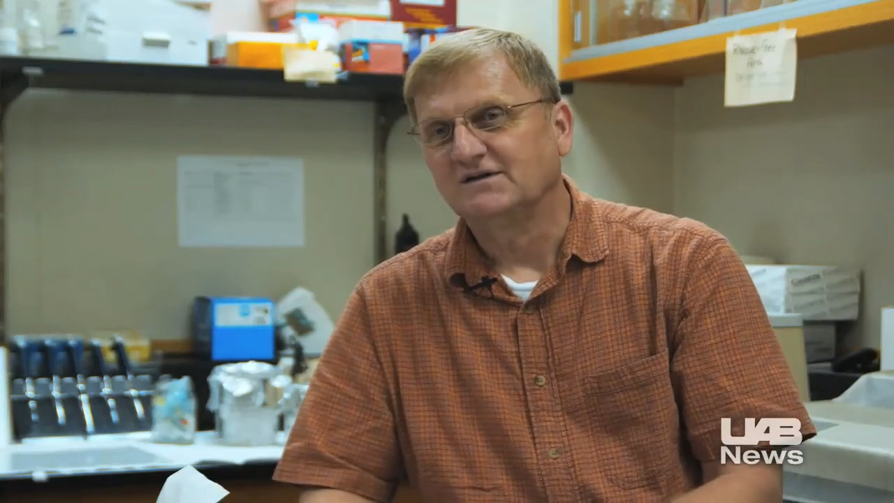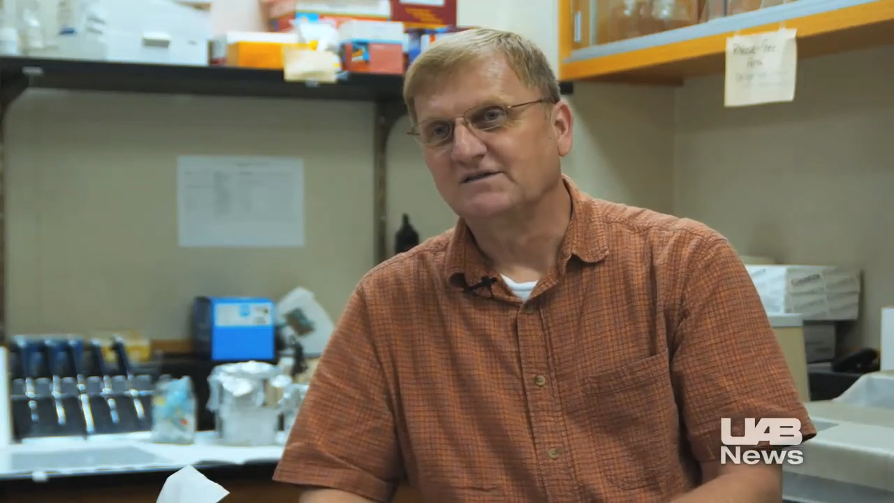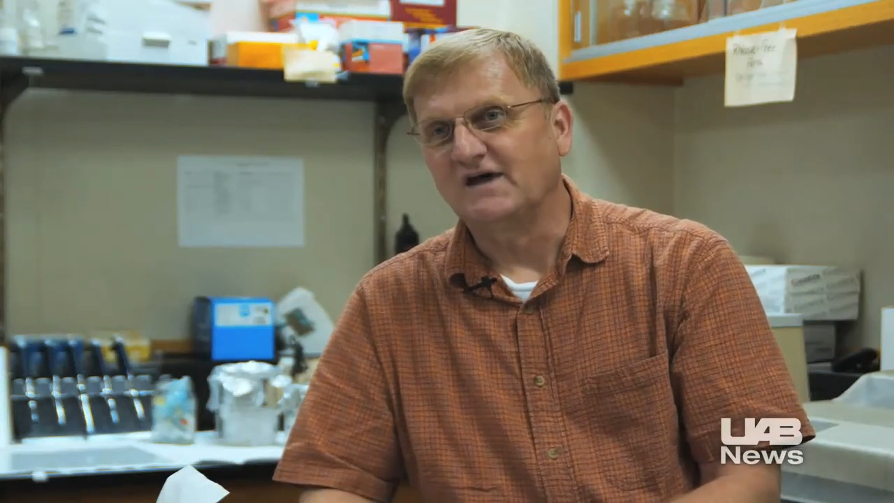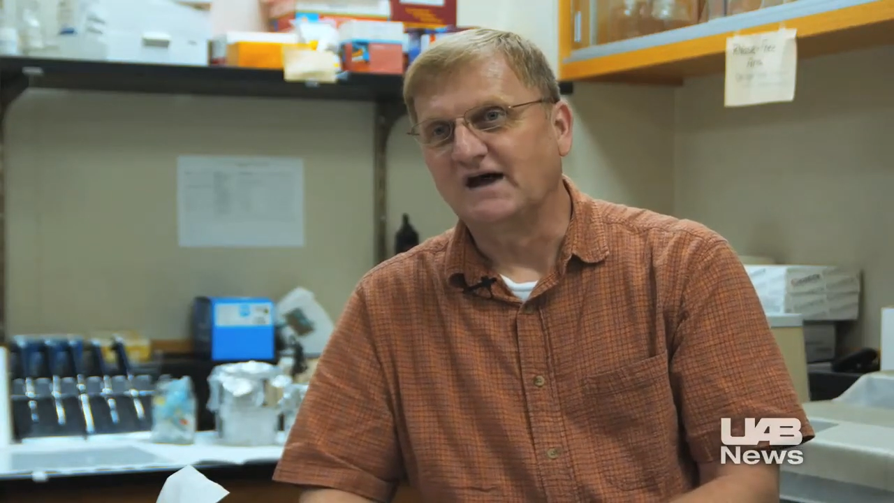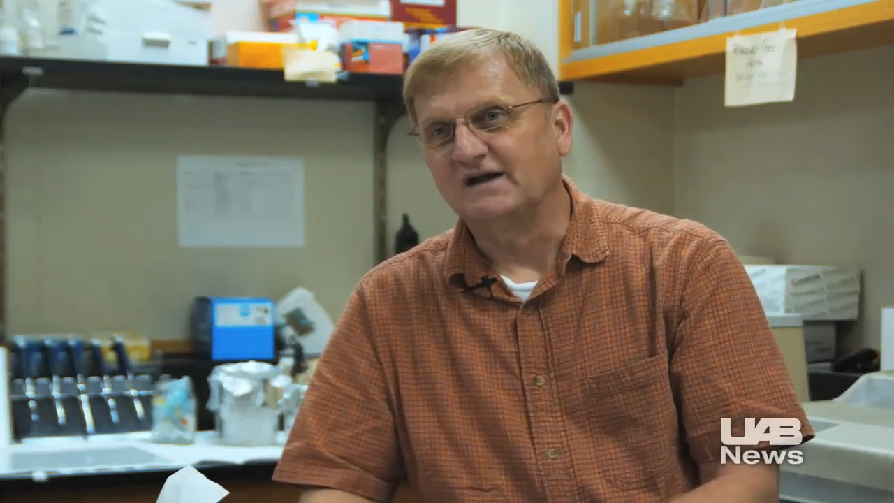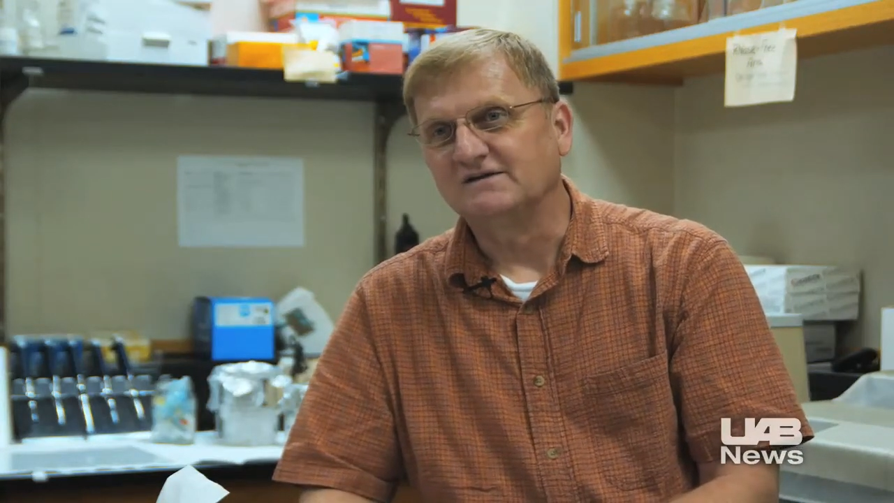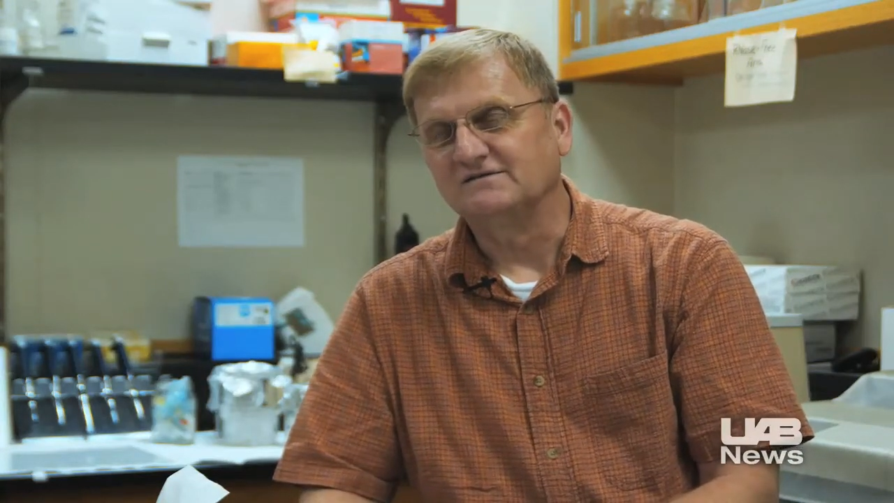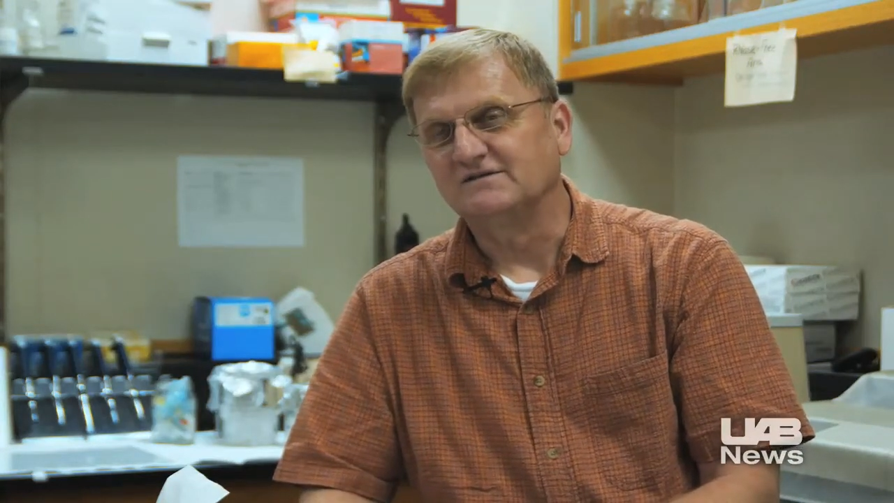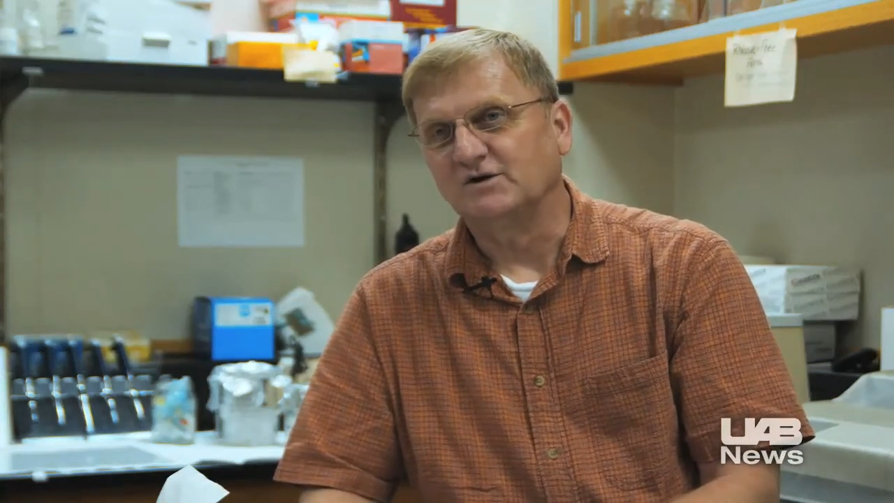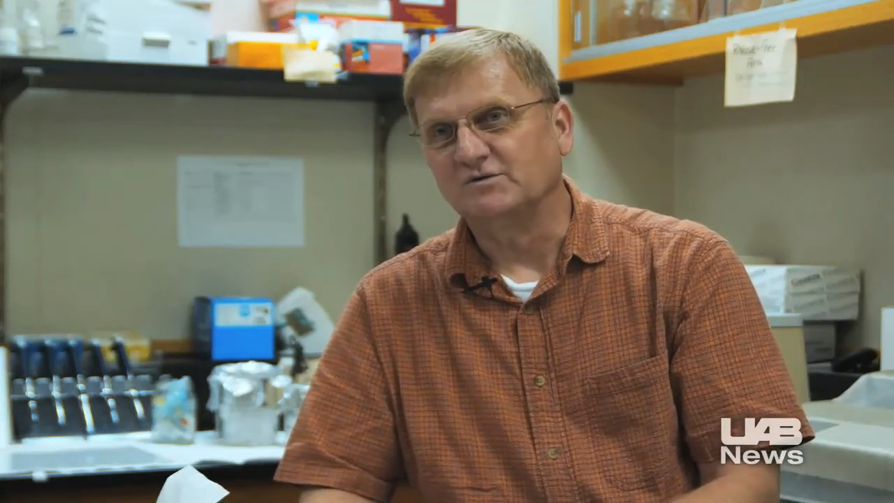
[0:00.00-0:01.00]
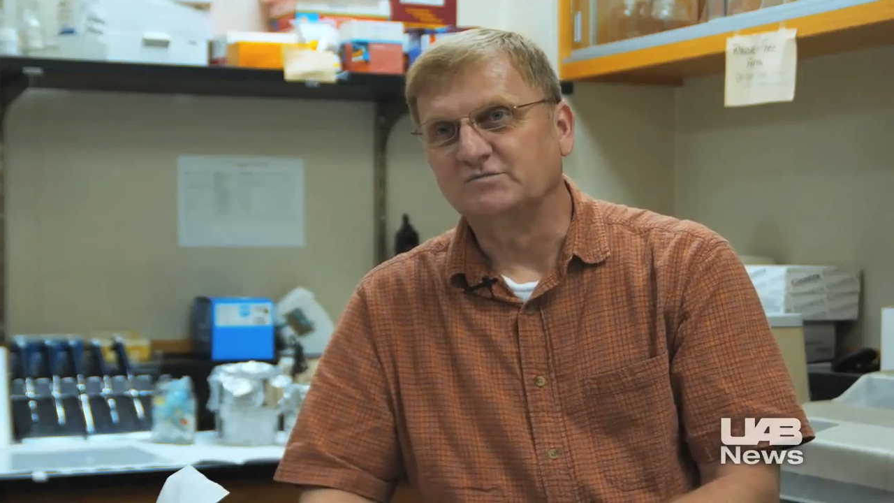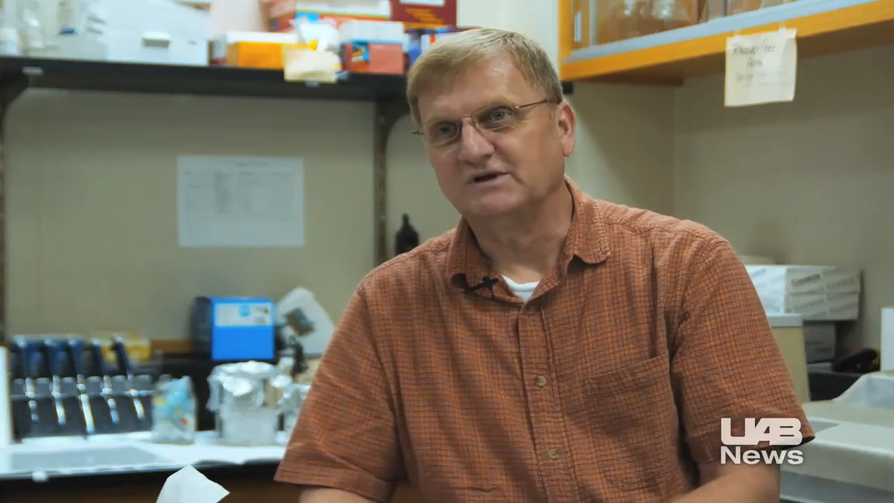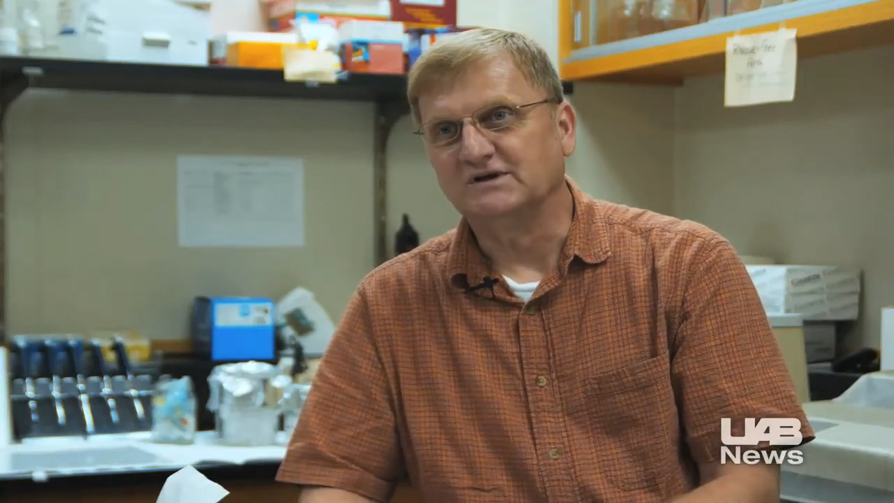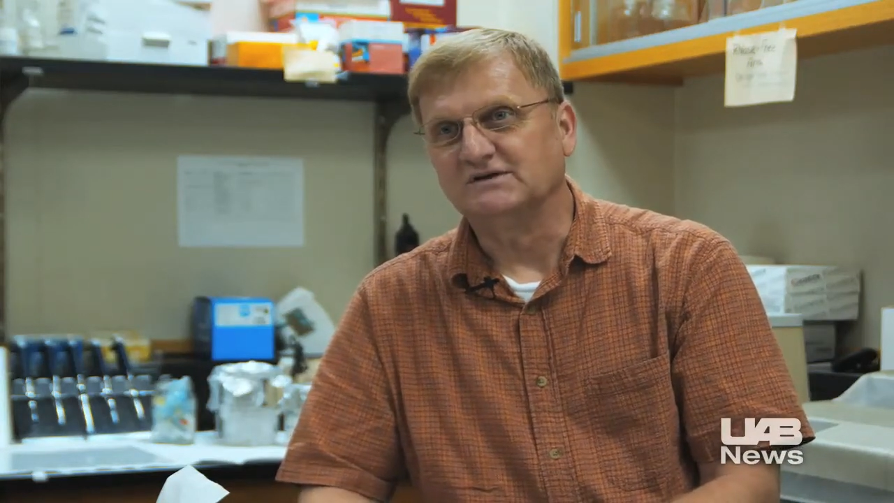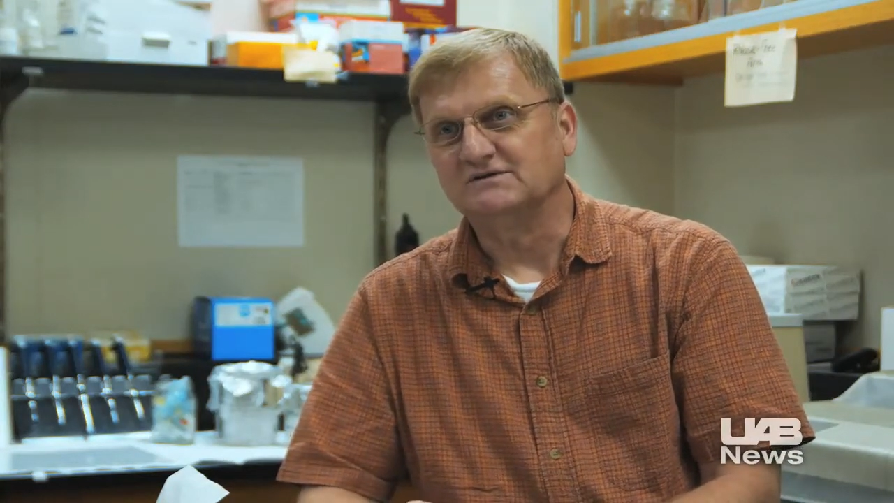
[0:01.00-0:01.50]
that there would
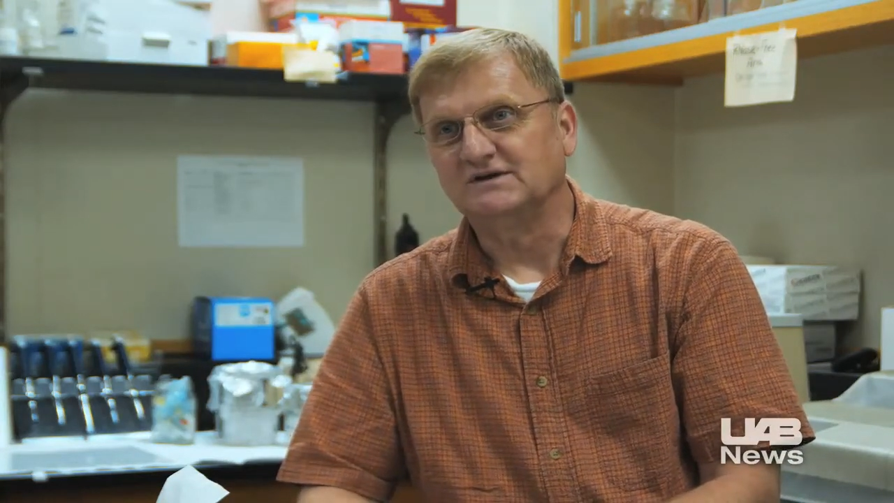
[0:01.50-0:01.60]
be an